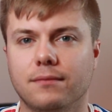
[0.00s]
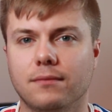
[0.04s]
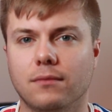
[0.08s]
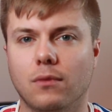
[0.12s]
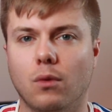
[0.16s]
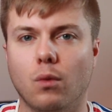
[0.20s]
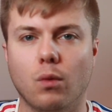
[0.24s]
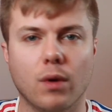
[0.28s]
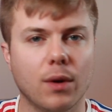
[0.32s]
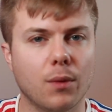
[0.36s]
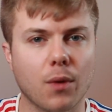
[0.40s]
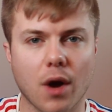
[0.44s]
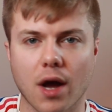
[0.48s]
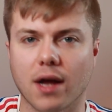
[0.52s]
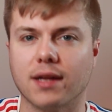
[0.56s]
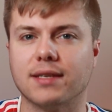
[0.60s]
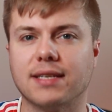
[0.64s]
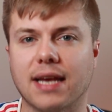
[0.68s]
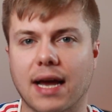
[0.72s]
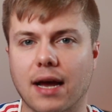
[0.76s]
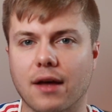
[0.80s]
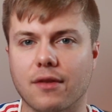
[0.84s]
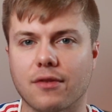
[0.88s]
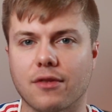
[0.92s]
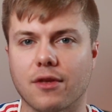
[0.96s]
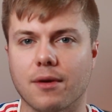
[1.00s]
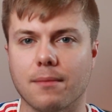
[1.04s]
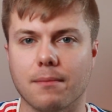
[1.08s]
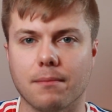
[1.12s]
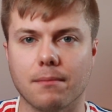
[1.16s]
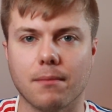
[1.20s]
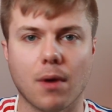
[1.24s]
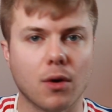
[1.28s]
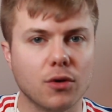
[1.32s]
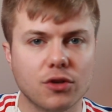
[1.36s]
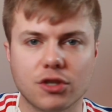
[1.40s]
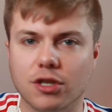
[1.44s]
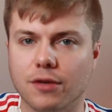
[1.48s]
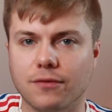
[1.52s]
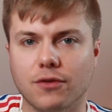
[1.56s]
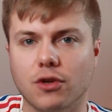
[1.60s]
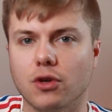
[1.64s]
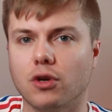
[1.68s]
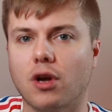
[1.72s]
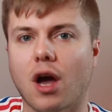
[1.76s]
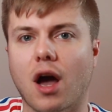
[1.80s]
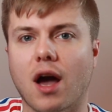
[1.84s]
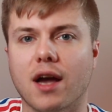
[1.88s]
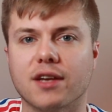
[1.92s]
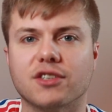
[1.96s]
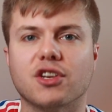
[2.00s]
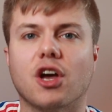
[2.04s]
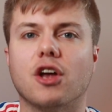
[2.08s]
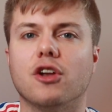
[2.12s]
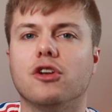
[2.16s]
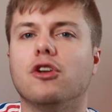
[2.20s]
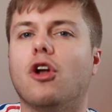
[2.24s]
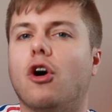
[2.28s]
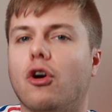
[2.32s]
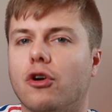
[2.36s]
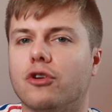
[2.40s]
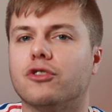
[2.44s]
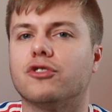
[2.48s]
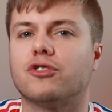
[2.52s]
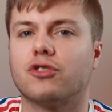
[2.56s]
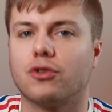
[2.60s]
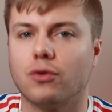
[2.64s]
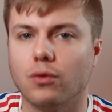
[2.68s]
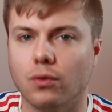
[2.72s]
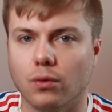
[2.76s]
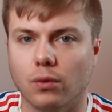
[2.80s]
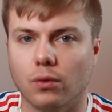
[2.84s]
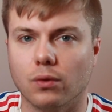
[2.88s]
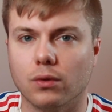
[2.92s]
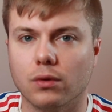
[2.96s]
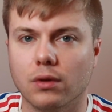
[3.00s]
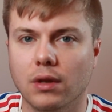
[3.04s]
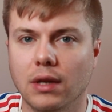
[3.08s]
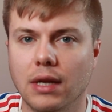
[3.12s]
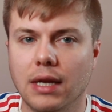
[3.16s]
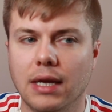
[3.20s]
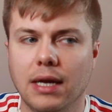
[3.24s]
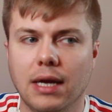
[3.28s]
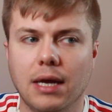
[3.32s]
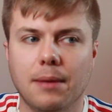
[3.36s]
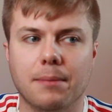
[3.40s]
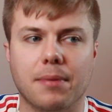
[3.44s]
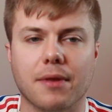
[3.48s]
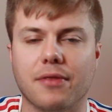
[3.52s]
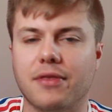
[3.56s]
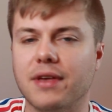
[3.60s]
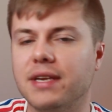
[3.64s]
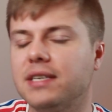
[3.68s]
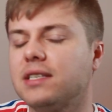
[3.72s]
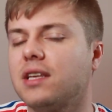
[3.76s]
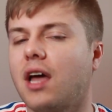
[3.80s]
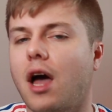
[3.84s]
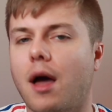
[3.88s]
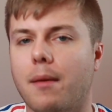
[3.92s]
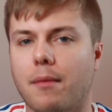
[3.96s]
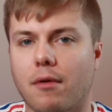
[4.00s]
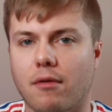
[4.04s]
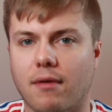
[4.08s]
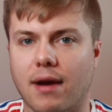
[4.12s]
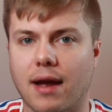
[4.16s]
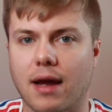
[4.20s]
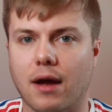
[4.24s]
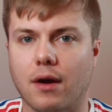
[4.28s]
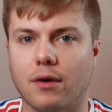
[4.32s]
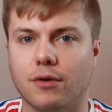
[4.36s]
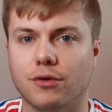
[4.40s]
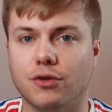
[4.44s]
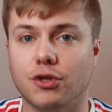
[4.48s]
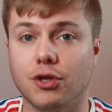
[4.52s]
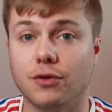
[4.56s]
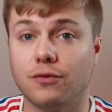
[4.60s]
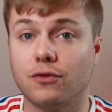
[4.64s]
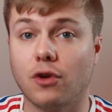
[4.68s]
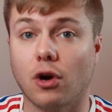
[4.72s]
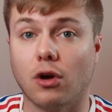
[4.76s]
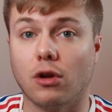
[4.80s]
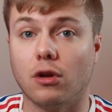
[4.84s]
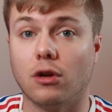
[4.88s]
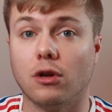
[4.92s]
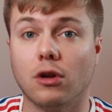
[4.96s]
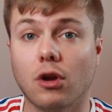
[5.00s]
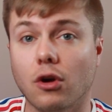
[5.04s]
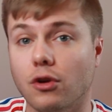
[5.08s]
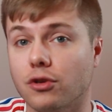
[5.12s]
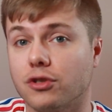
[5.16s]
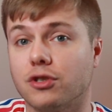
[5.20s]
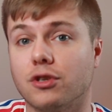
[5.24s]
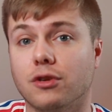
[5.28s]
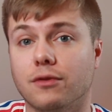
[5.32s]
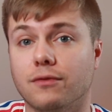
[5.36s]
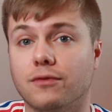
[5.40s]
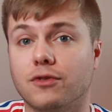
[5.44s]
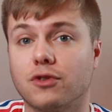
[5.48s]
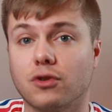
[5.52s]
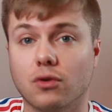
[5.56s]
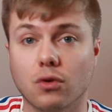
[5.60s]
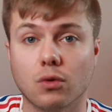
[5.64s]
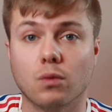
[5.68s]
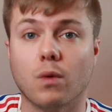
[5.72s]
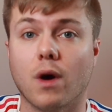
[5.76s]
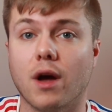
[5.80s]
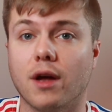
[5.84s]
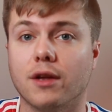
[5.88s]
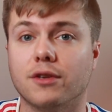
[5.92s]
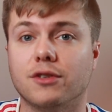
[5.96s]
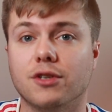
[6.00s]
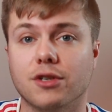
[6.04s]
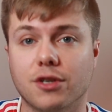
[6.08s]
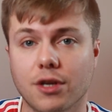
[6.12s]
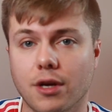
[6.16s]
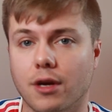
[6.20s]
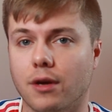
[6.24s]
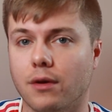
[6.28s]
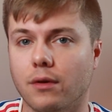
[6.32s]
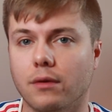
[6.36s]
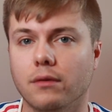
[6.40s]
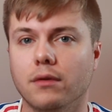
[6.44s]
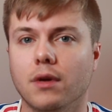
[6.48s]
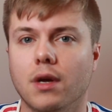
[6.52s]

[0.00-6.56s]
We worked out that most of you guys are not at school, but this time around, you've got lots of schoolwork to do.